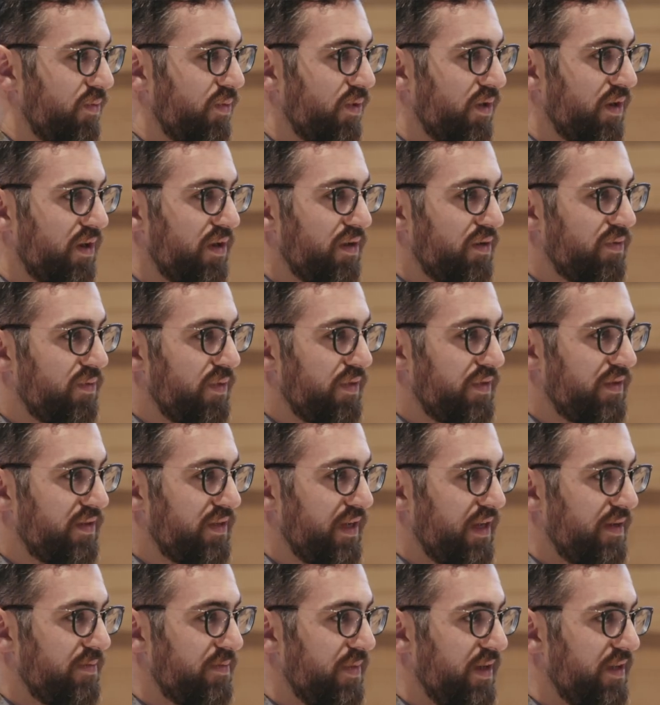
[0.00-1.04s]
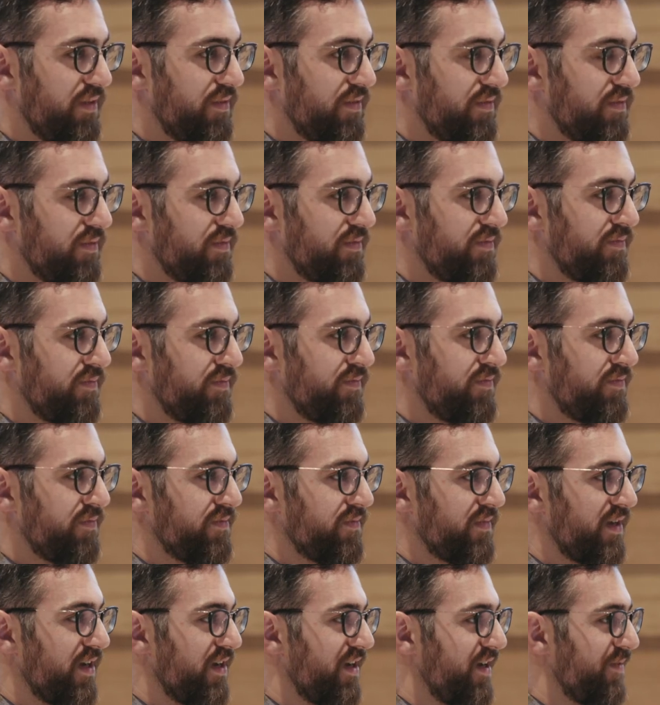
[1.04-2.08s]
work with the database,
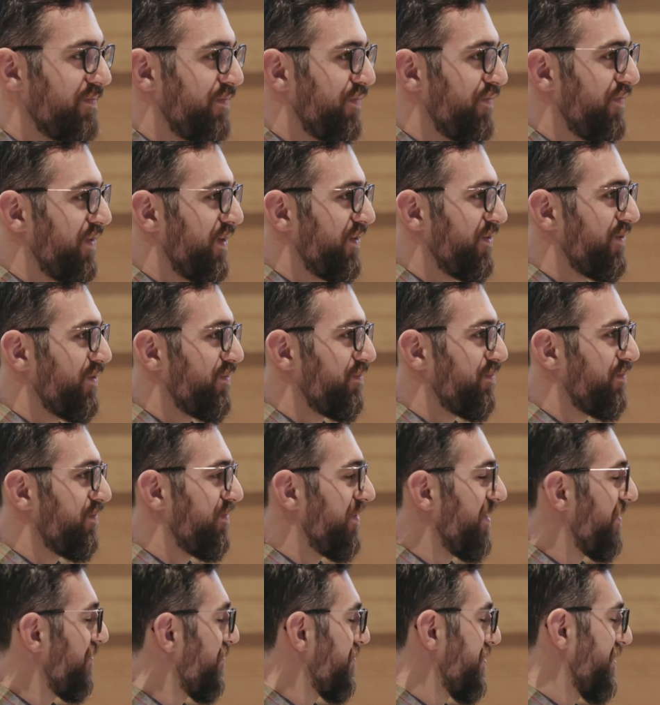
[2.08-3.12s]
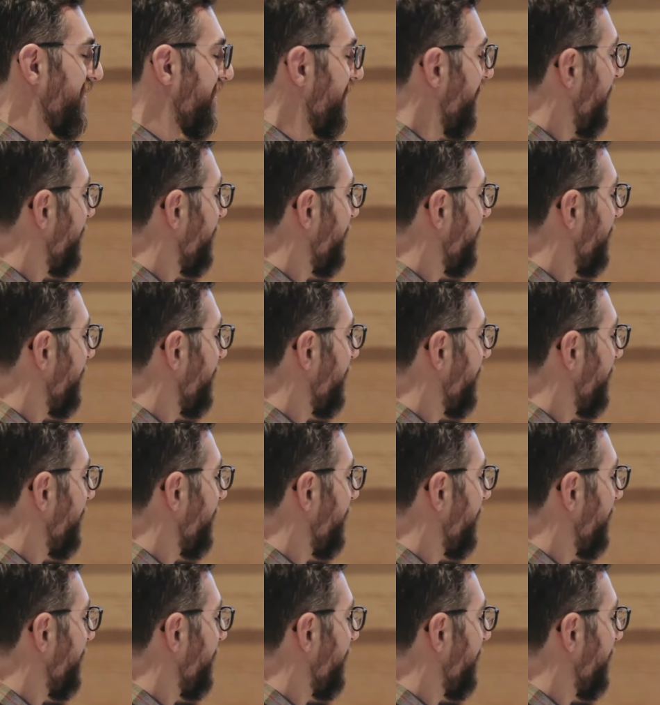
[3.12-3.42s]
federal government